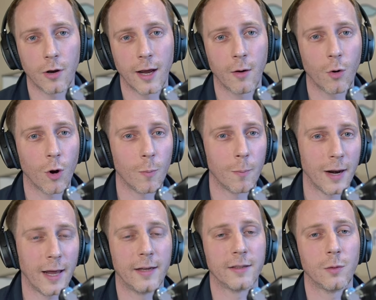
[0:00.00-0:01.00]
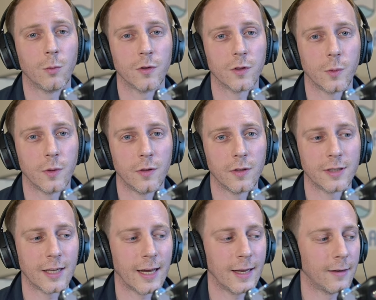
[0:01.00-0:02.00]
how complex it was to
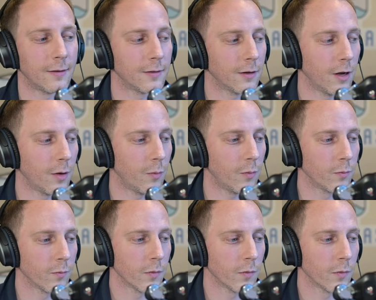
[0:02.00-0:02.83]
understand. Um,